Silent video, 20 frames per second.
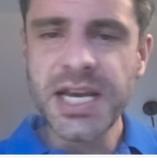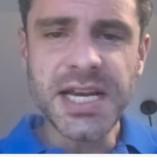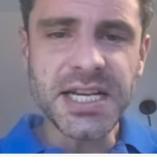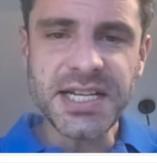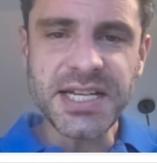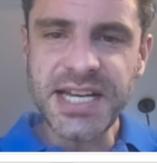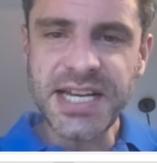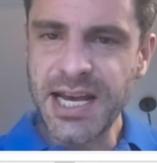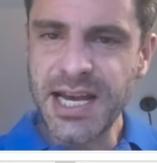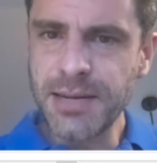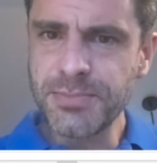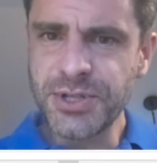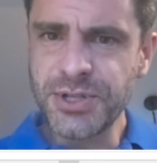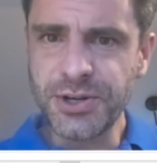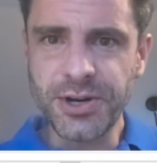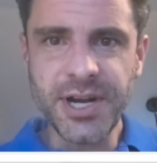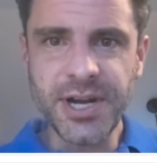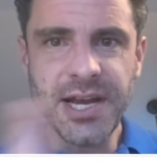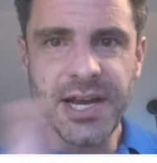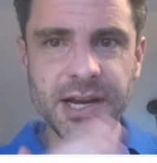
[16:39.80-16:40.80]
tabs are
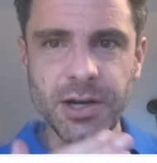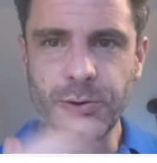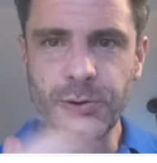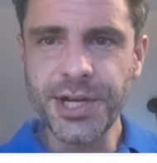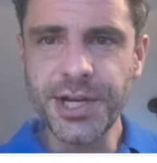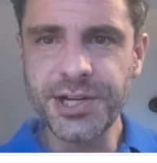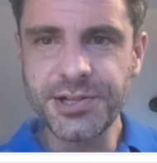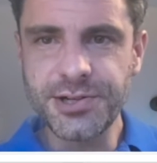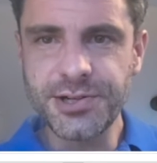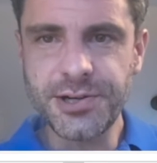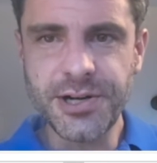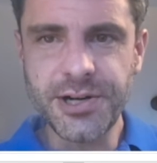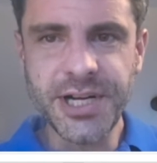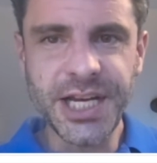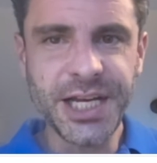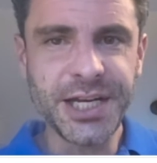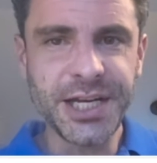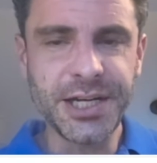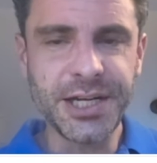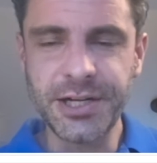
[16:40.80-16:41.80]
kind of quick and
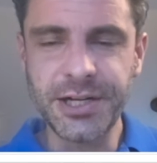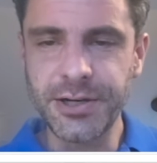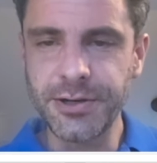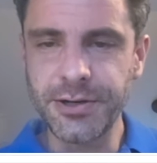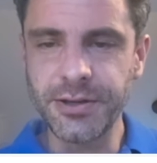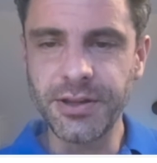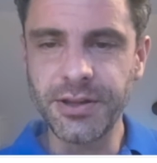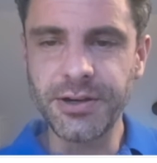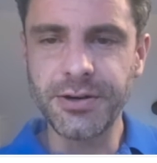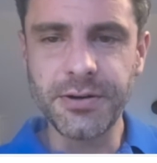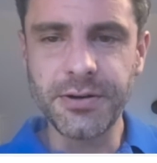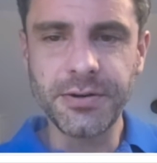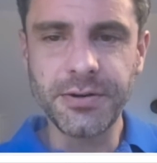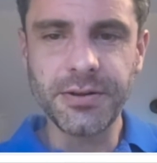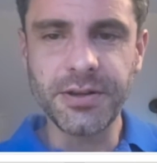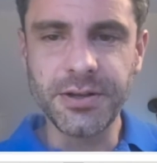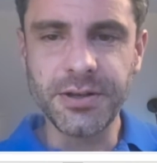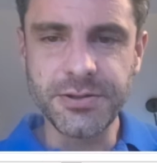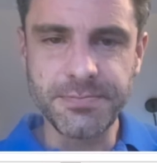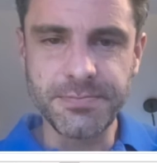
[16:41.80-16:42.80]
dirty, and
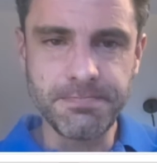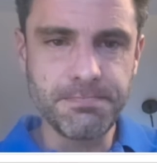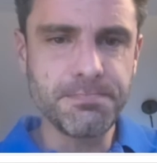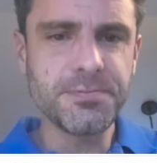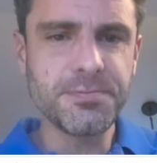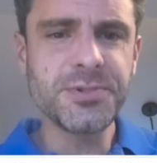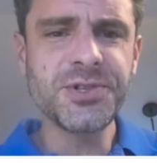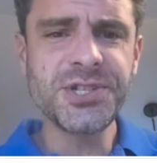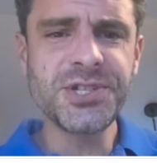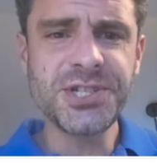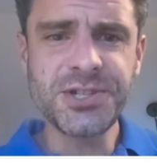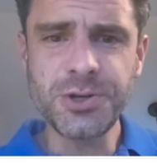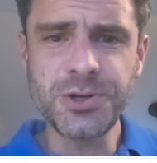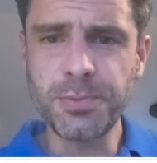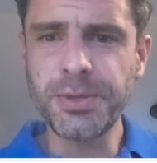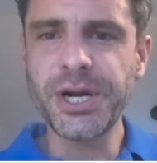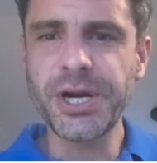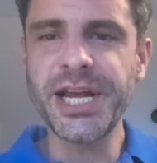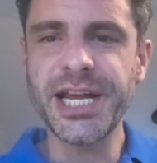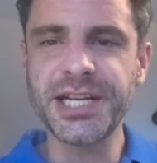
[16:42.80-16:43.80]
they're
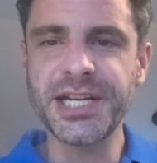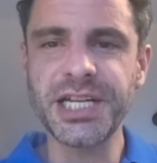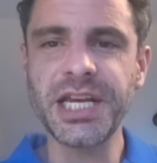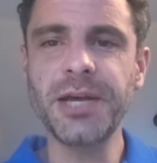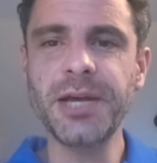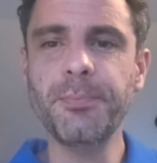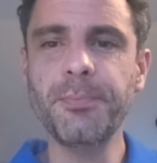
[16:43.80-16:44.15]
super handy.